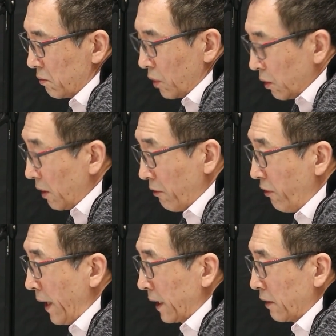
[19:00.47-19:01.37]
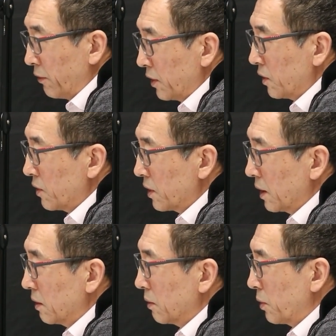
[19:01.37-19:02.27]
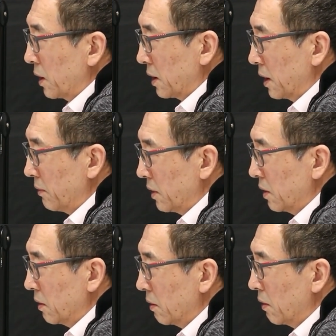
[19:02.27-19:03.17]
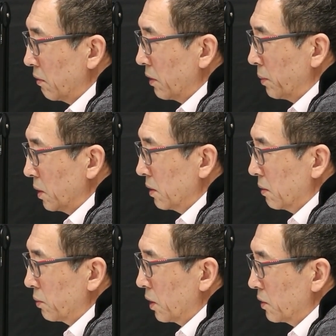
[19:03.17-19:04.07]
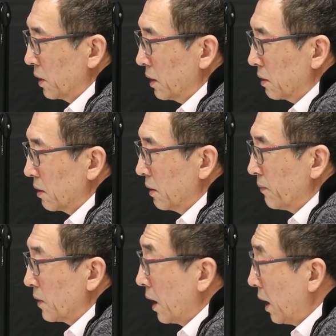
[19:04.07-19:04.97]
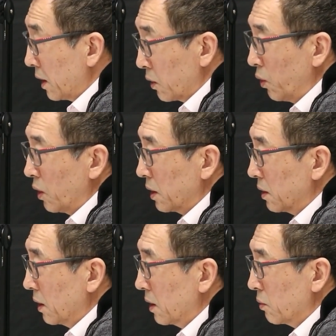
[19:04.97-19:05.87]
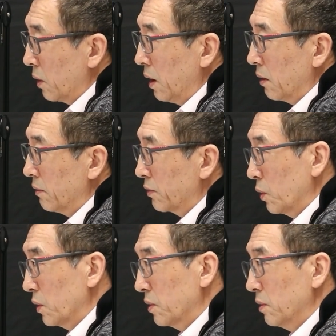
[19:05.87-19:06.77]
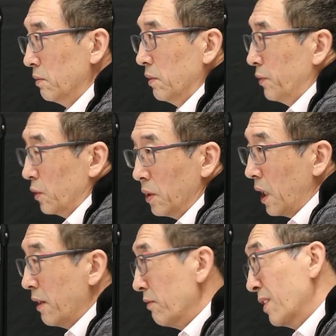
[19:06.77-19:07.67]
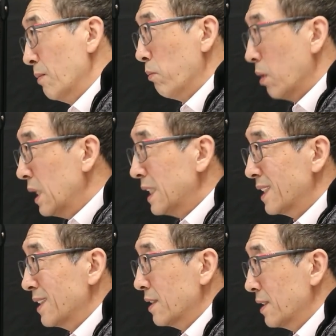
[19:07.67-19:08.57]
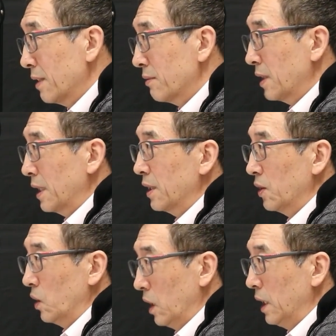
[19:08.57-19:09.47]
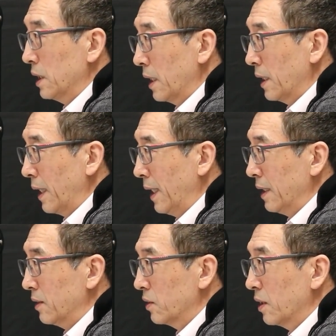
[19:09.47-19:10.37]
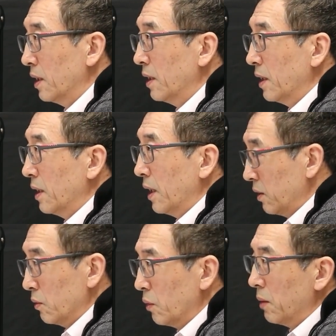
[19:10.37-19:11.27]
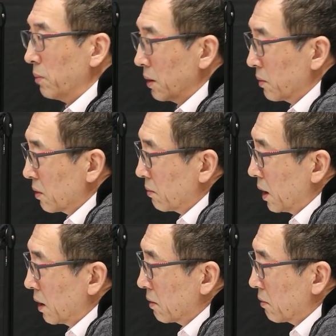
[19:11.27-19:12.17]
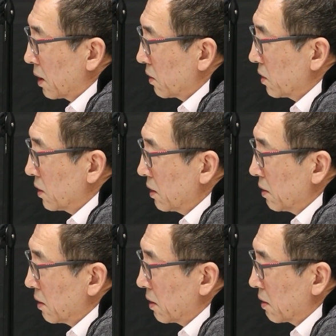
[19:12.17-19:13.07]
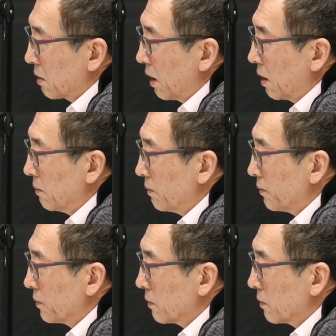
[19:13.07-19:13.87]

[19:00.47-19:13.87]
will affect efficiency and the productivity of a building project and the quality as well, of course. If you don't have a complete set of data you need at hand, you won't be able to make the right decision at the time.